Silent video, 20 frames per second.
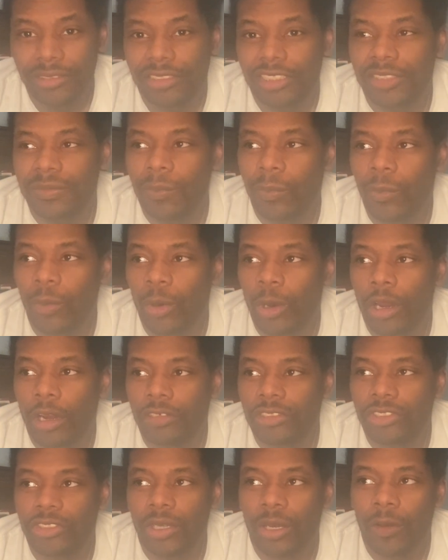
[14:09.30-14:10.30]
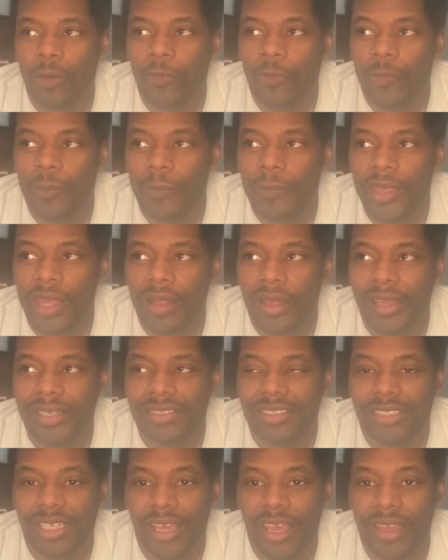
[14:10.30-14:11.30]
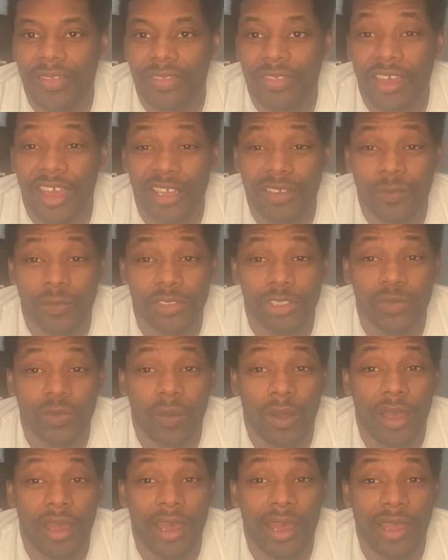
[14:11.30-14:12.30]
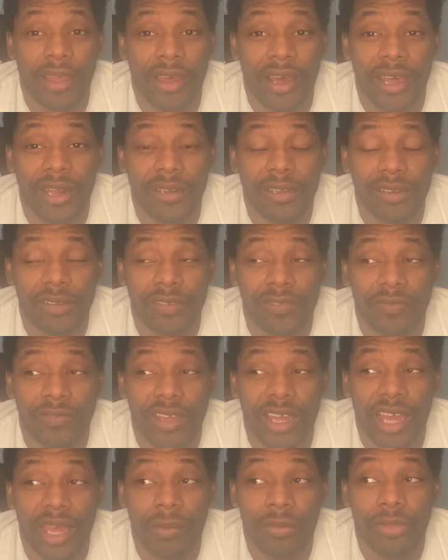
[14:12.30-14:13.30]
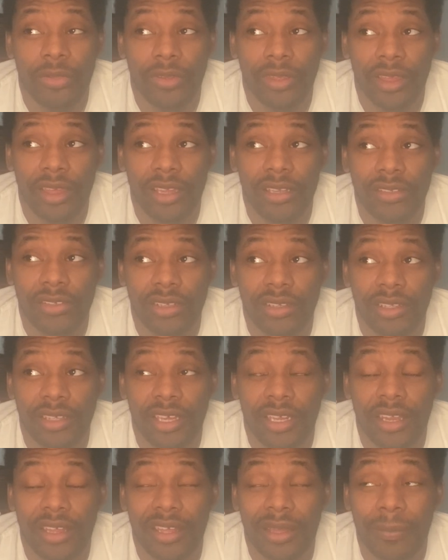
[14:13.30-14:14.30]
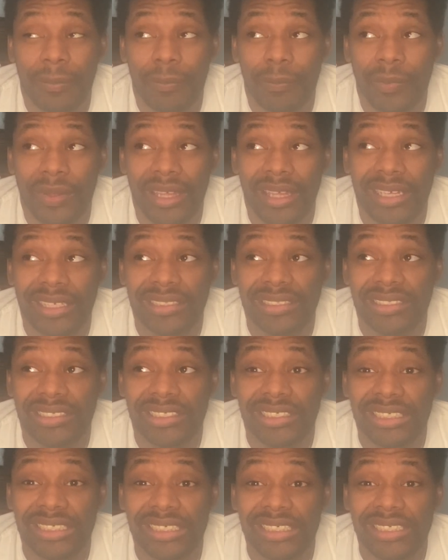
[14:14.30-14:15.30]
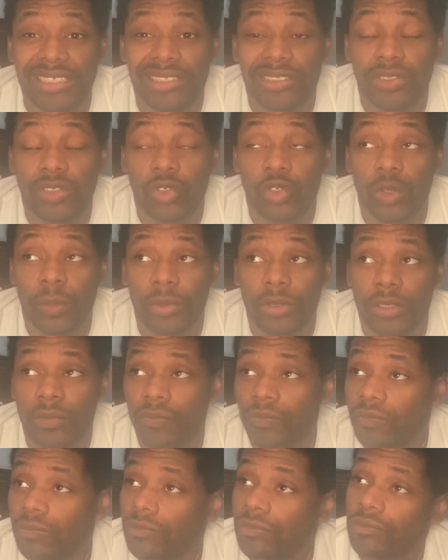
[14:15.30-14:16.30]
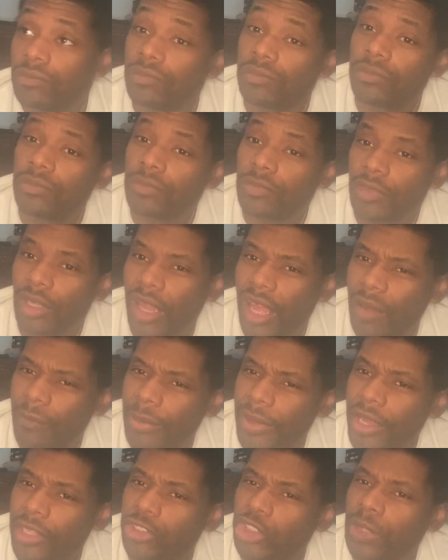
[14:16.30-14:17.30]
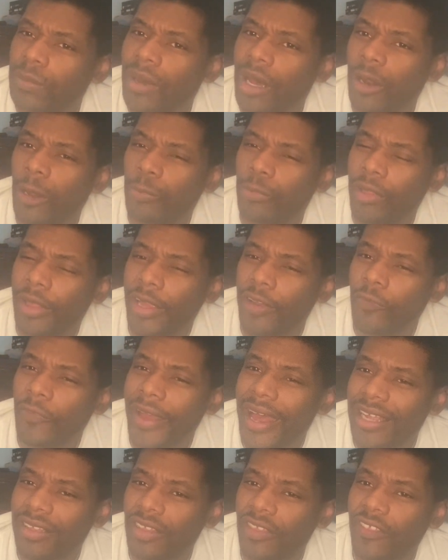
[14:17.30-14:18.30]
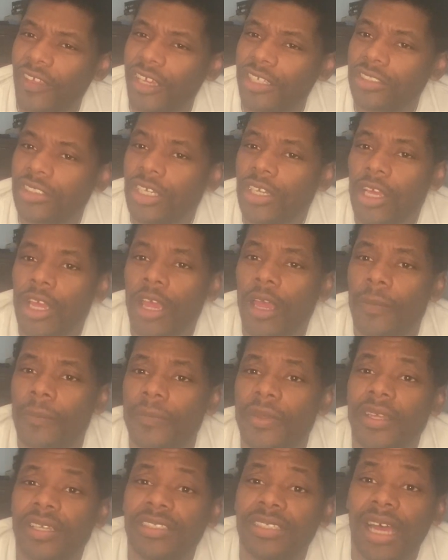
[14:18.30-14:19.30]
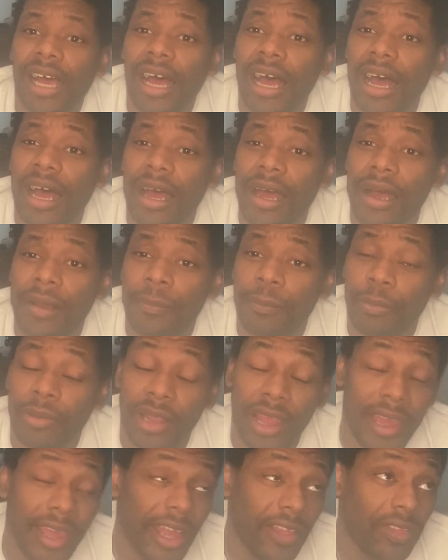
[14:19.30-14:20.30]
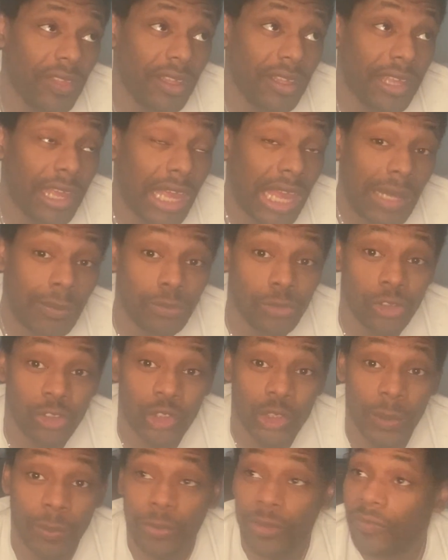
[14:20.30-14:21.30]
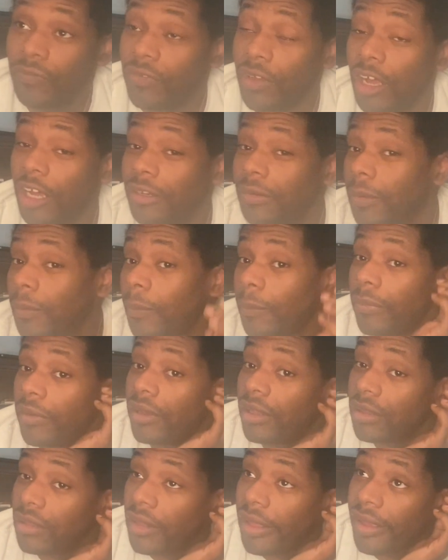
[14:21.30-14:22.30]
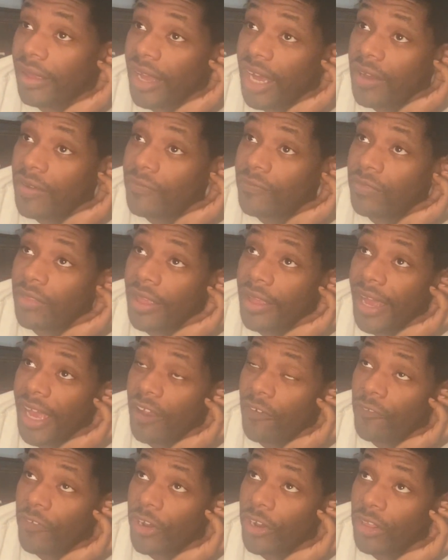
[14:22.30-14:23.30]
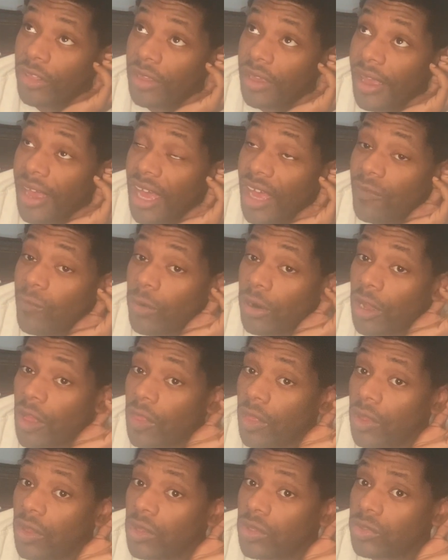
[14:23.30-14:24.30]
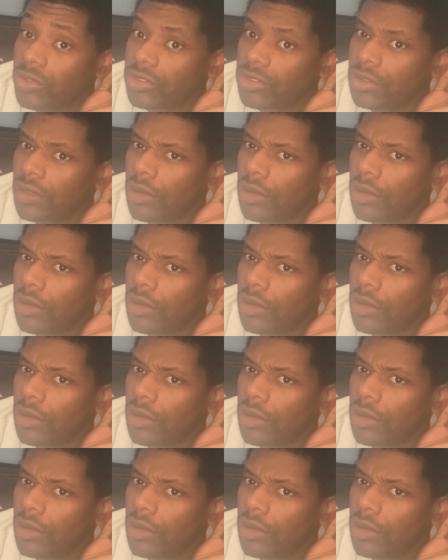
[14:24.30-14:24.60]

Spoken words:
is more so me, like, saying things, which is why I kind of am looking into getting a PNG tuber, like a PNG model to, like, react to things, because playing the game's super fun, but, like, I rarely have one of those